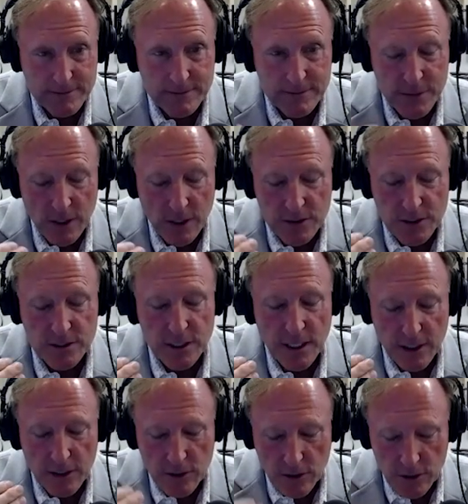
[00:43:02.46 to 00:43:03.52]
So I'll just
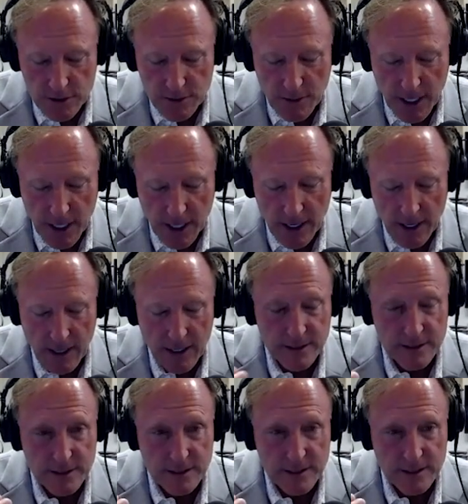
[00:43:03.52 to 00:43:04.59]
like close my
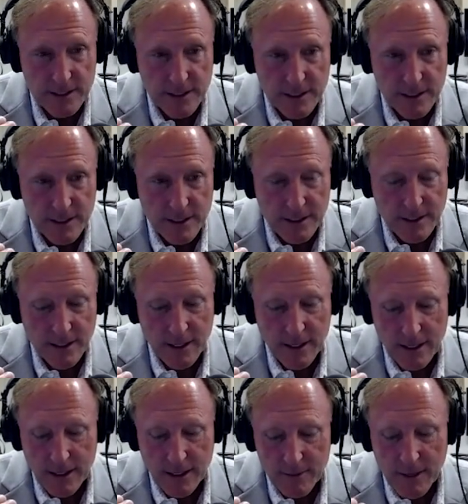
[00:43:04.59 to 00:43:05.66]
eyes.
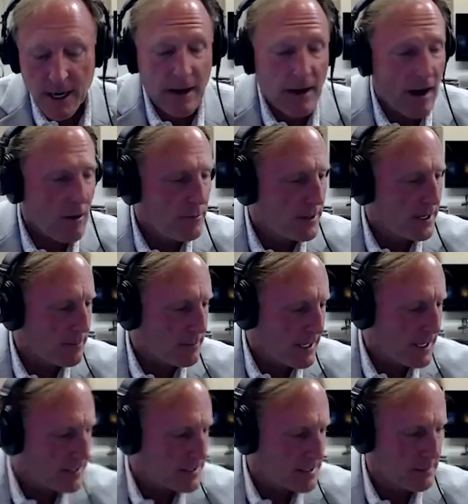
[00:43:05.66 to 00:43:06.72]
Um, and I, will be in
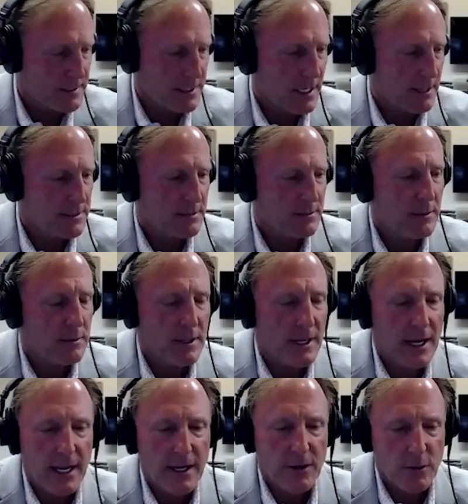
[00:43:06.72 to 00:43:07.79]
meetings sometimes, and people are like,
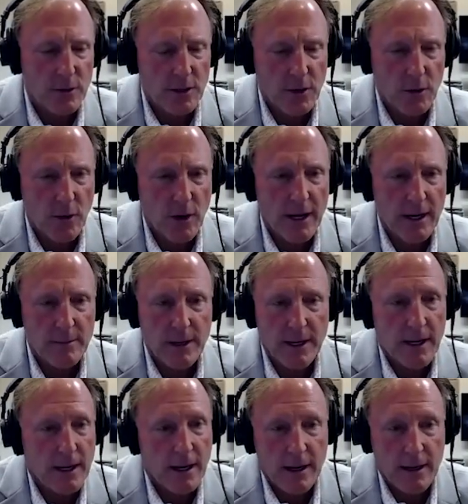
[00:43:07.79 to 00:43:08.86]
"Hey, you're really quiet." I'm
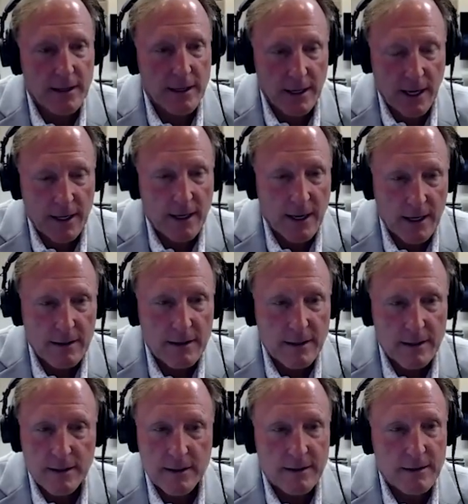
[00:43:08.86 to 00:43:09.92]
like, I, I,
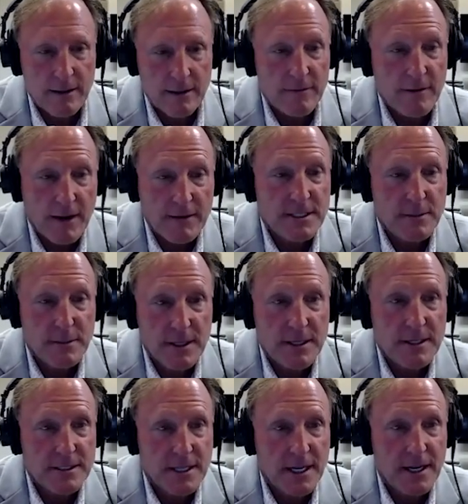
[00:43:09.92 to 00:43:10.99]
if I have something to
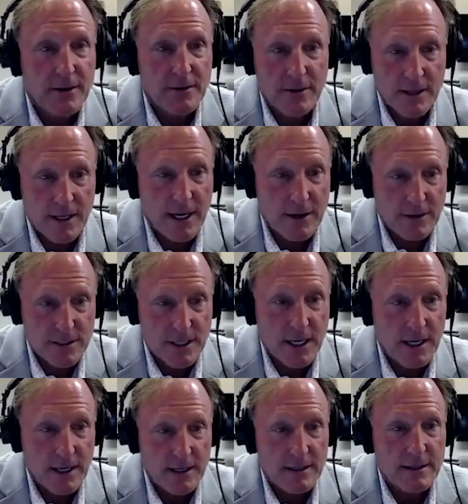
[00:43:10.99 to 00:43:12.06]
say, I'll like I'll say
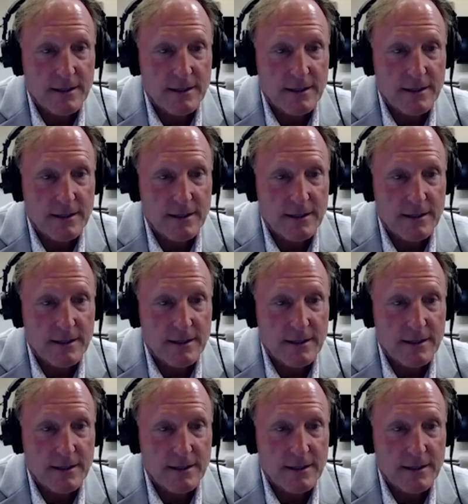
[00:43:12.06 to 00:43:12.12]
it.